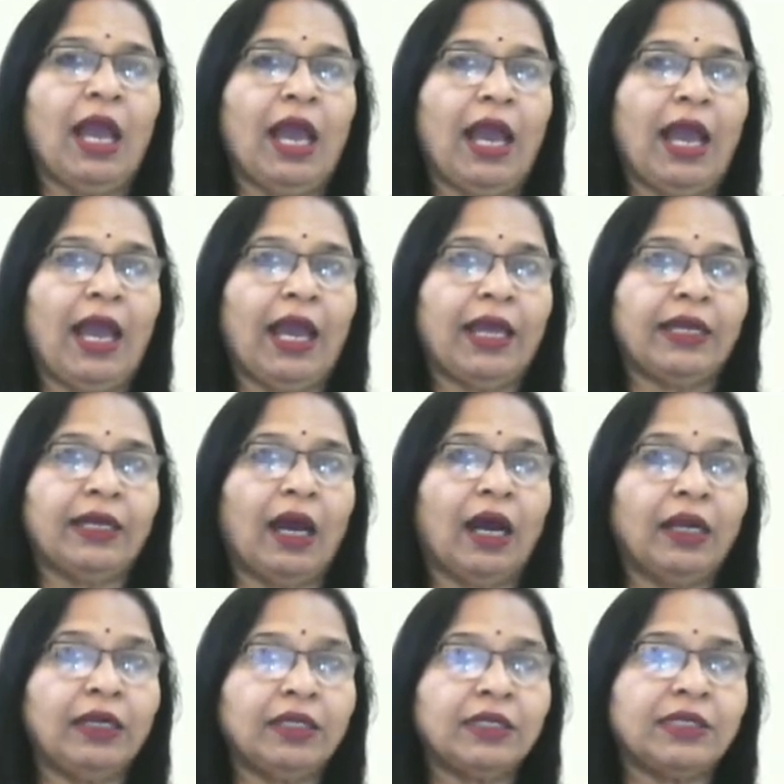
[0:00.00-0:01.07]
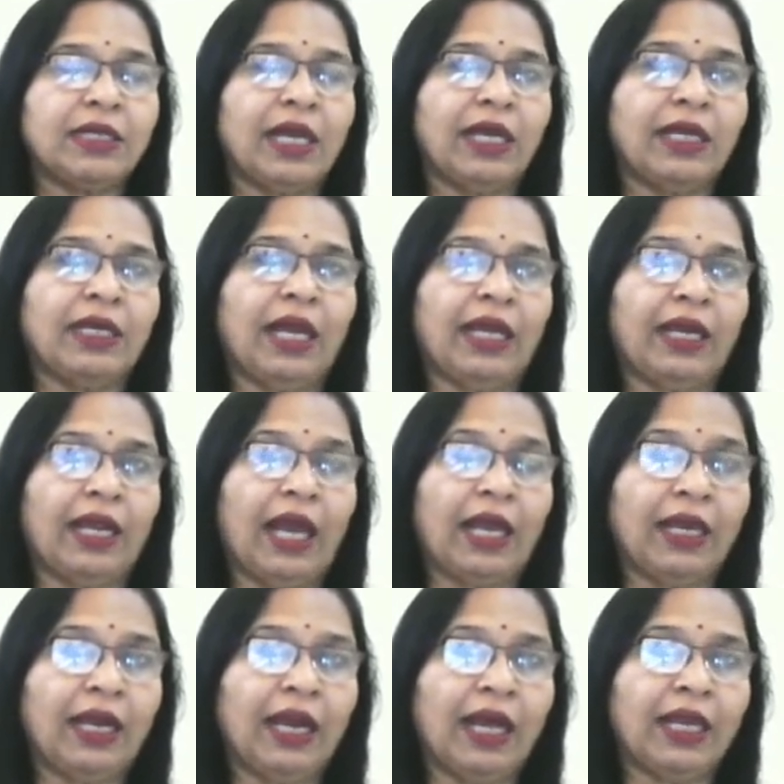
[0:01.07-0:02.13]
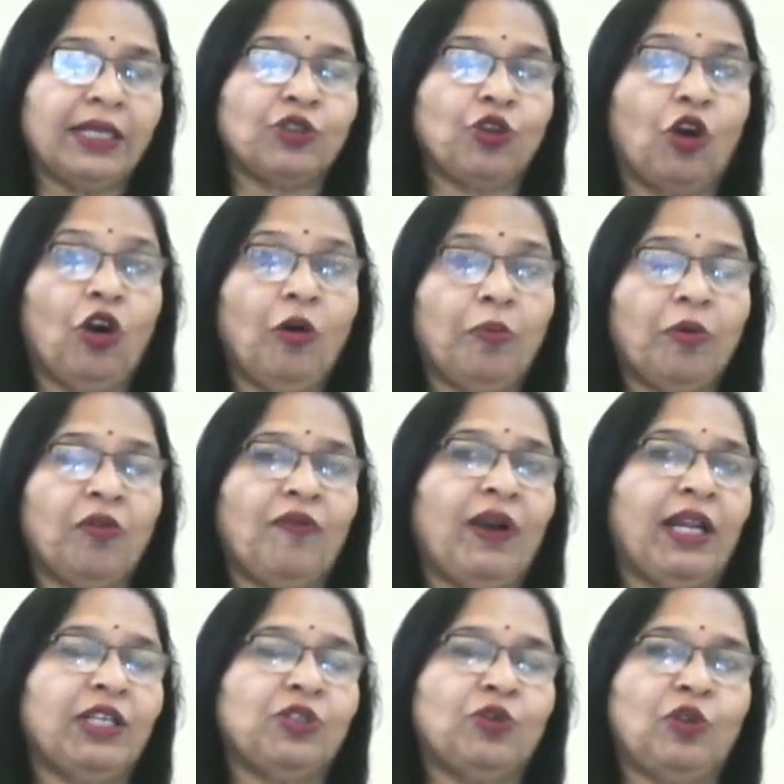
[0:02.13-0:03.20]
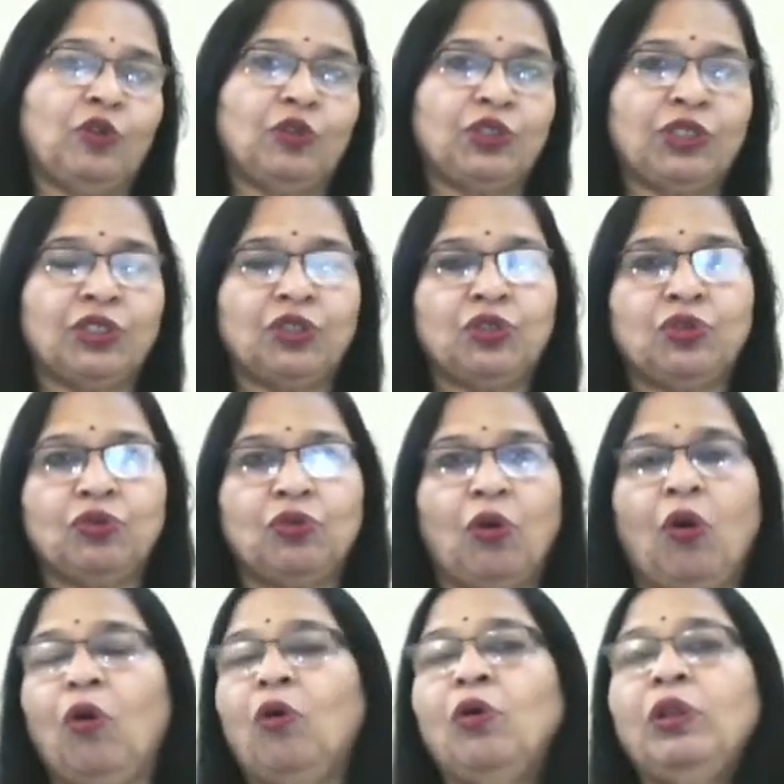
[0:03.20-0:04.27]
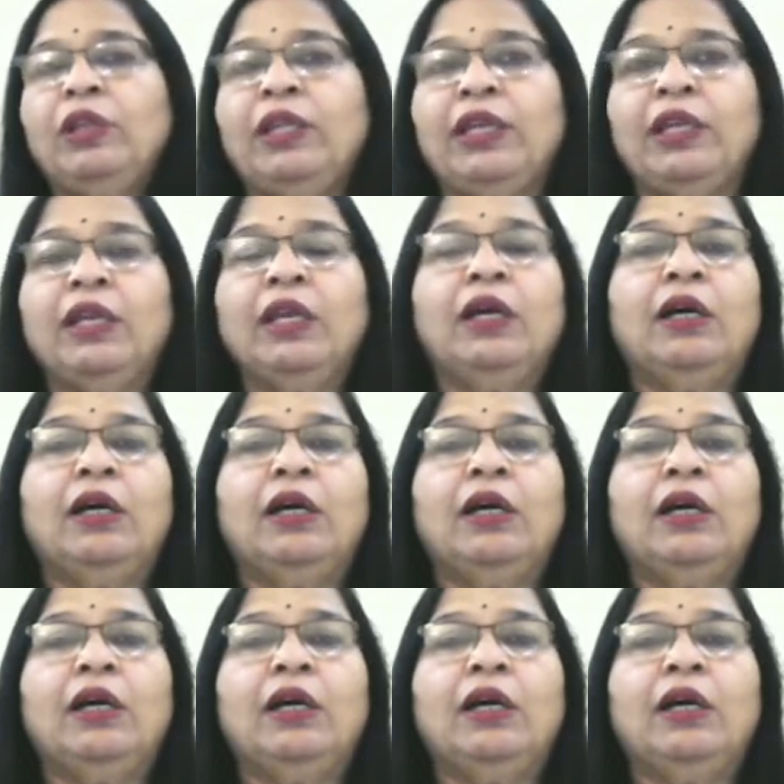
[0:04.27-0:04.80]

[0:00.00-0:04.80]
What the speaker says: and understand and analyze or provide solution to all the